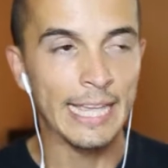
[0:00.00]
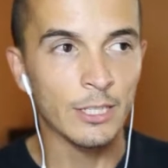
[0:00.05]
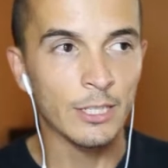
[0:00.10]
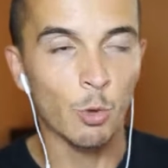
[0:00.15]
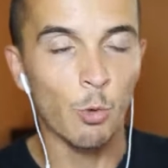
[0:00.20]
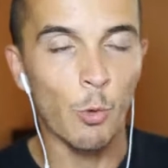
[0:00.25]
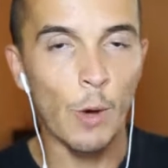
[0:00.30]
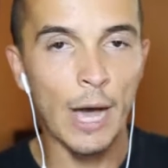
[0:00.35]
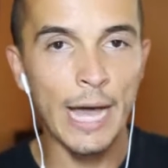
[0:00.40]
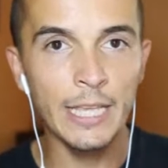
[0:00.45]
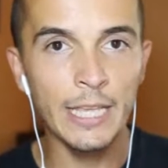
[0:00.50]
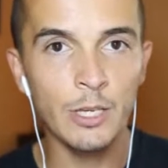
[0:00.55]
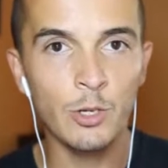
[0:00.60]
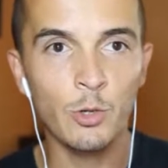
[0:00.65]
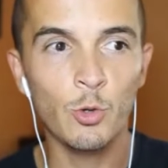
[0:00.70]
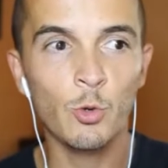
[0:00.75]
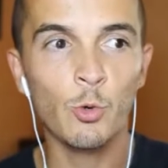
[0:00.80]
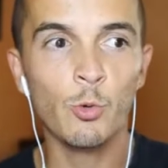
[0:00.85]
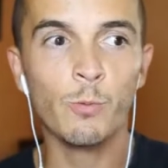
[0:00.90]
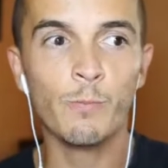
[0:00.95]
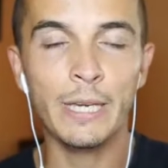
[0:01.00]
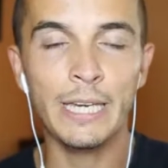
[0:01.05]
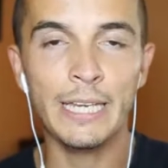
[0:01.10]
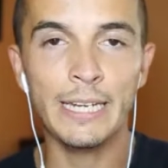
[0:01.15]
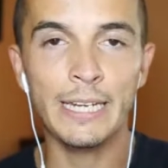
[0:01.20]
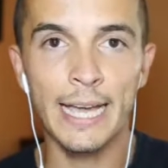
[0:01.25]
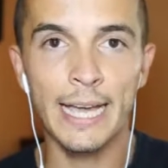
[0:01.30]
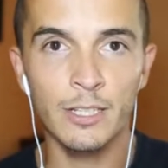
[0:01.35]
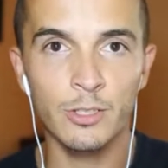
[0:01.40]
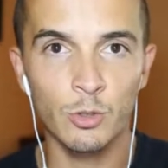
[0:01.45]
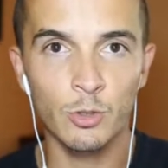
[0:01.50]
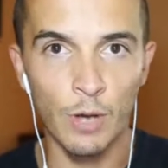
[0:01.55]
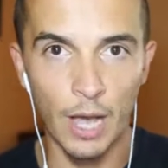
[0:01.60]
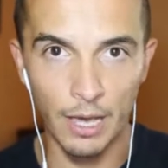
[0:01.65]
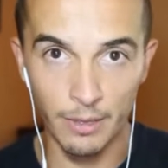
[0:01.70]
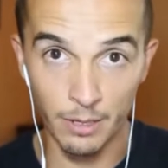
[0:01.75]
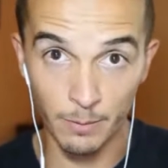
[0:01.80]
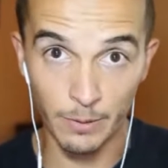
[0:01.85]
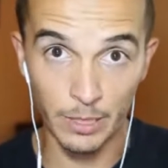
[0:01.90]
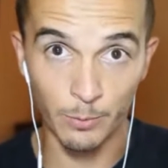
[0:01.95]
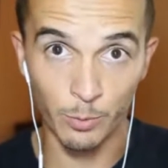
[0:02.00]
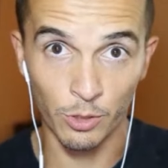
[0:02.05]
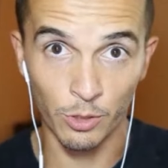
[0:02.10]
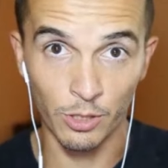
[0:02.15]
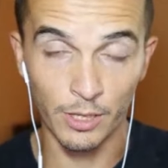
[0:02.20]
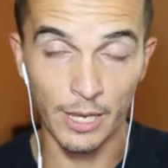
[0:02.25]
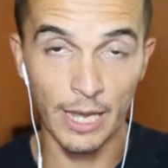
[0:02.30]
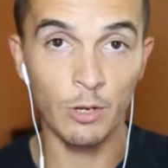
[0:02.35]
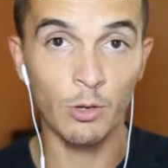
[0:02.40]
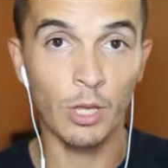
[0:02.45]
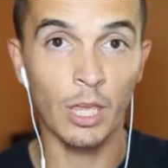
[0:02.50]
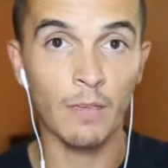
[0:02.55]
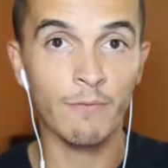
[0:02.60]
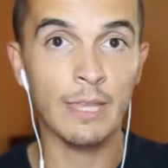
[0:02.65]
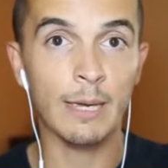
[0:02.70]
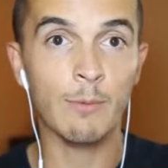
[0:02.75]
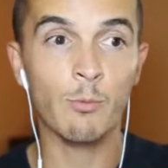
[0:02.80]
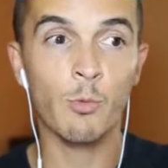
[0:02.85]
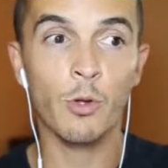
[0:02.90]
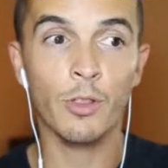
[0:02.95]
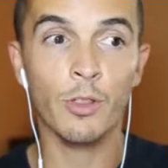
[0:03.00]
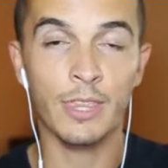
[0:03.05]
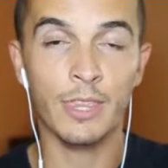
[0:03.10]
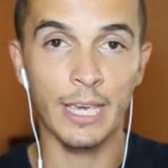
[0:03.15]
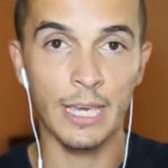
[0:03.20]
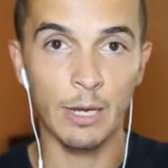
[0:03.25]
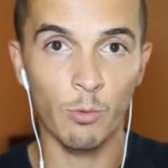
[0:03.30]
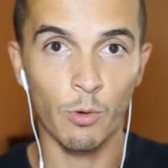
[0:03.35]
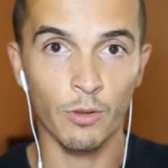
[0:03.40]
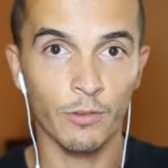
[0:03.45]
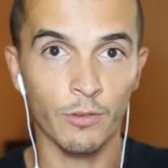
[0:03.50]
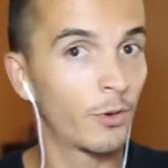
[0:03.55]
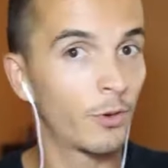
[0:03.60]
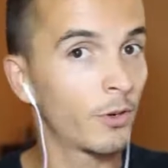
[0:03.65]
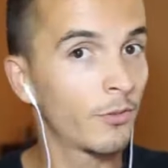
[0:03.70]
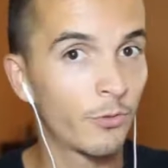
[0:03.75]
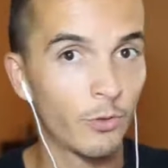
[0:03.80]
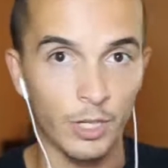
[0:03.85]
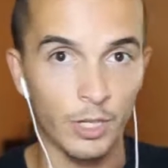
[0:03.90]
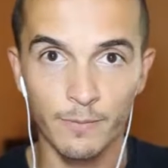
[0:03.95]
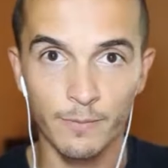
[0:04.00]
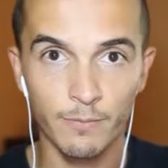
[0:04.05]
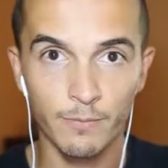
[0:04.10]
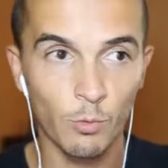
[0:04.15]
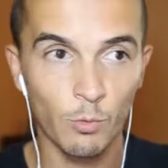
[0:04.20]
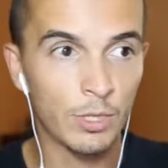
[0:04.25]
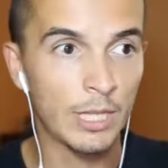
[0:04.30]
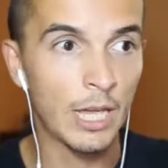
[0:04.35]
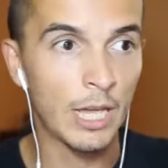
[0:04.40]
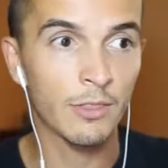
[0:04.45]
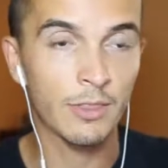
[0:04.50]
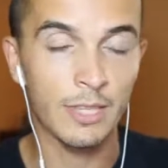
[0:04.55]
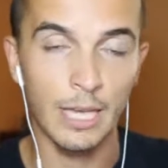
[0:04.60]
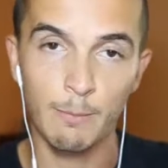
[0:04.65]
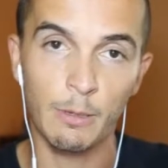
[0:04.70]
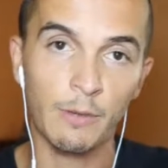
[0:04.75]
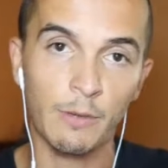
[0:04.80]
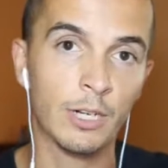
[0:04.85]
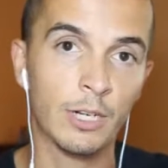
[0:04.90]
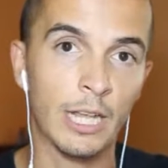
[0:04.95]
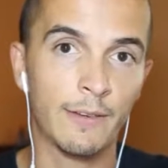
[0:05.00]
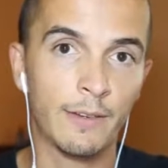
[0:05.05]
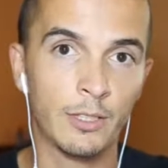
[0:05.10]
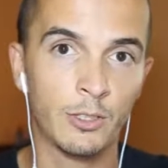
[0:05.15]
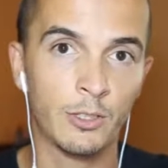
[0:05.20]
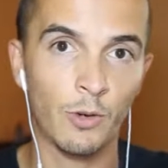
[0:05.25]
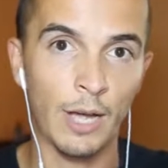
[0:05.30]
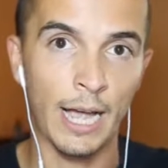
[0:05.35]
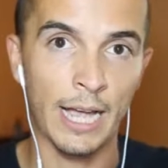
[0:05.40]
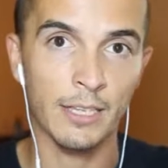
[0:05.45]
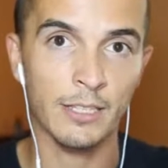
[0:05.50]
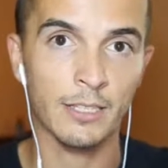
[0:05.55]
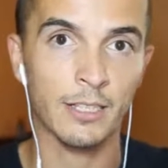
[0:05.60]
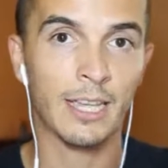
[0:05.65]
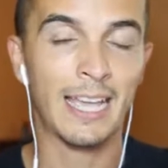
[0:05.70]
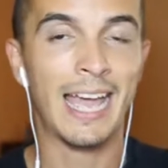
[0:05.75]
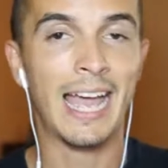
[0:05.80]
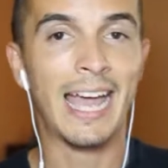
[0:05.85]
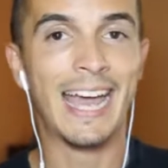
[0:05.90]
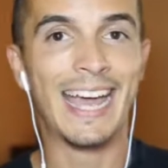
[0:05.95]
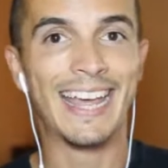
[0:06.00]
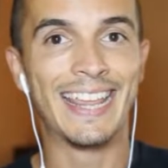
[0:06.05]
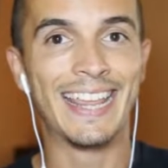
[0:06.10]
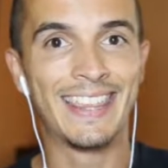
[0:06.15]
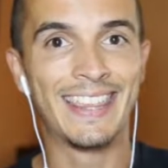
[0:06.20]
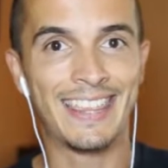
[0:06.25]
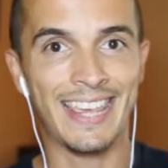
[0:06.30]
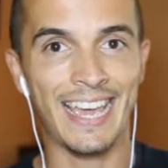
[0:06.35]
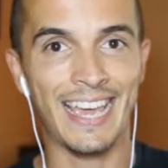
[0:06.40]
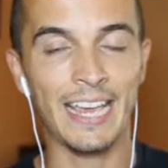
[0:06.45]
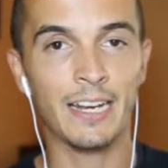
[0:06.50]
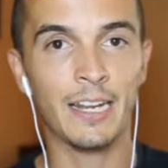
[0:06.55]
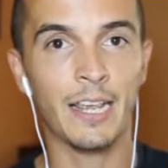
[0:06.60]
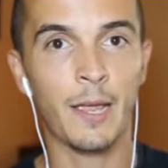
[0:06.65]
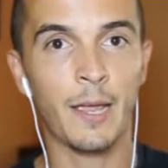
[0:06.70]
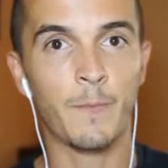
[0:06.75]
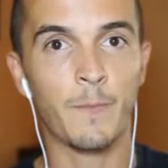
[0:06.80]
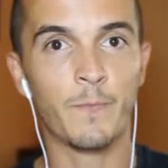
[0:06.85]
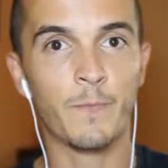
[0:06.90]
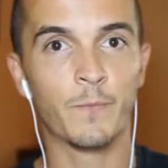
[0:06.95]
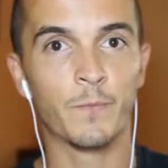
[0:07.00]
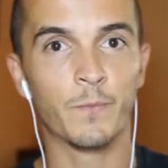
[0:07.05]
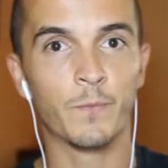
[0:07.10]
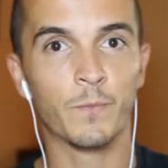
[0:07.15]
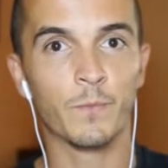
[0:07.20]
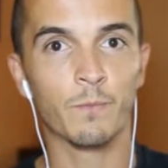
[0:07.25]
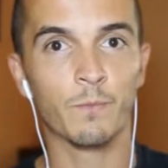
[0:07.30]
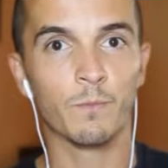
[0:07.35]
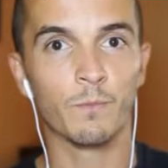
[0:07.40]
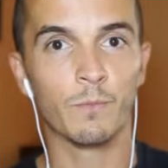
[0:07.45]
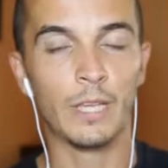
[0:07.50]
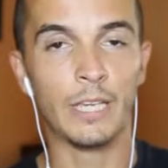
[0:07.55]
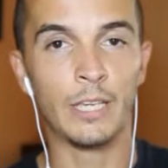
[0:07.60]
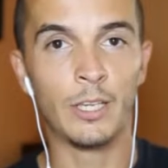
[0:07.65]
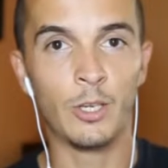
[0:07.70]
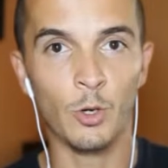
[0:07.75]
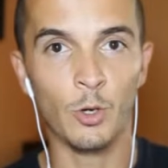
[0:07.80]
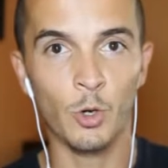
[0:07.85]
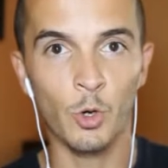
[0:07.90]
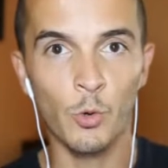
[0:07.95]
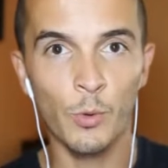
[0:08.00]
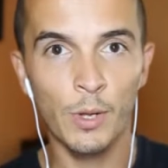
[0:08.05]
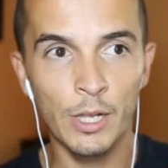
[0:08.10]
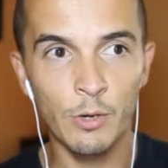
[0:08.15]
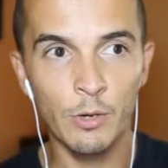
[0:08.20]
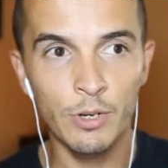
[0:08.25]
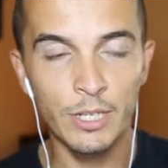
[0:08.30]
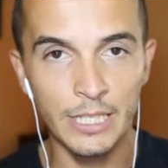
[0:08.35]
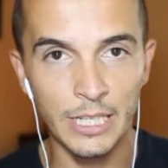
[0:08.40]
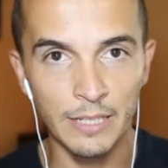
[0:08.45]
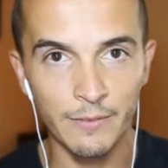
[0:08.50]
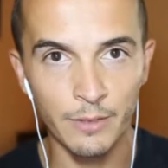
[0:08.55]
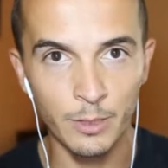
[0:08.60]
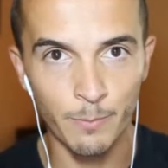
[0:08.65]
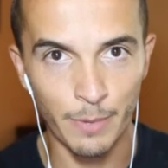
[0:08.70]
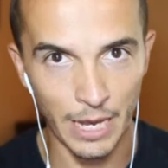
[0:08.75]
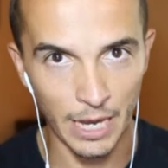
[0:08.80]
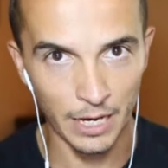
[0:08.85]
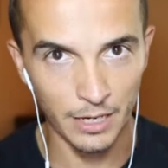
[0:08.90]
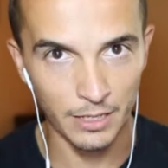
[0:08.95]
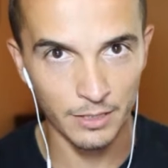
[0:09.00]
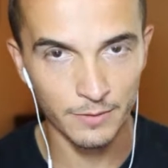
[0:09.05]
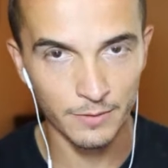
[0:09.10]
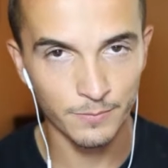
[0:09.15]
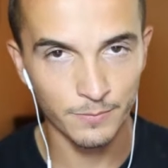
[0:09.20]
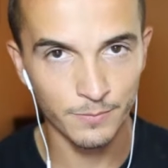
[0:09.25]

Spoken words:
So when you be nice to other people and you give them what they want for free without them even having to ask, then you will receive it back.